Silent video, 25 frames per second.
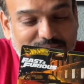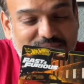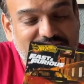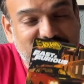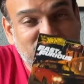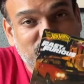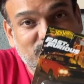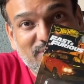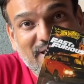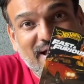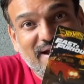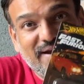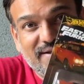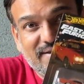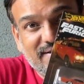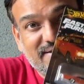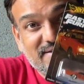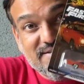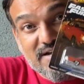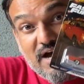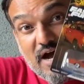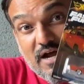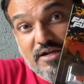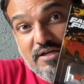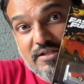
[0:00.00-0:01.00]
So that
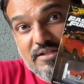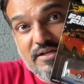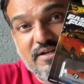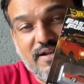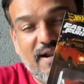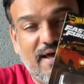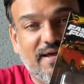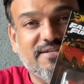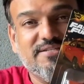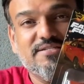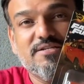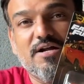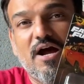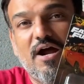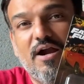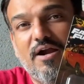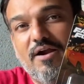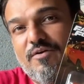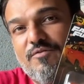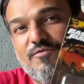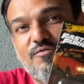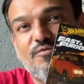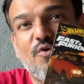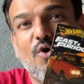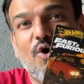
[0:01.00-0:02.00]
is another nice car
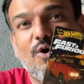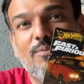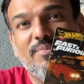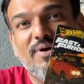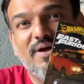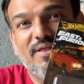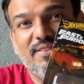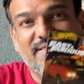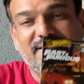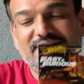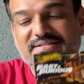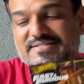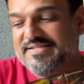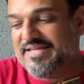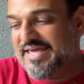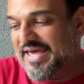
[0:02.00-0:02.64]
from this